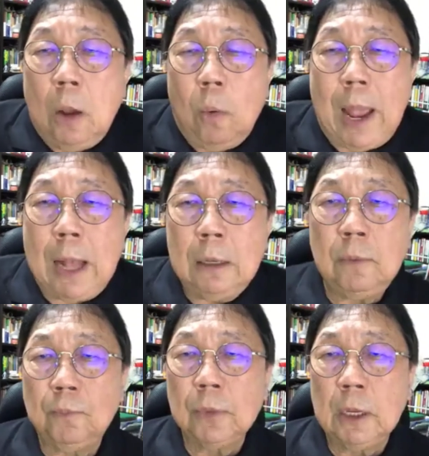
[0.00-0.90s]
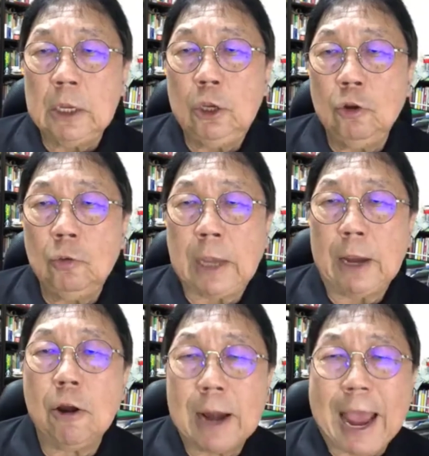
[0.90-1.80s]
well, you
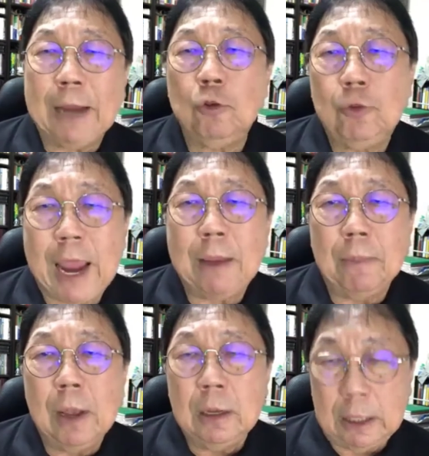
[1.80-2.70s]
cannot lie to them.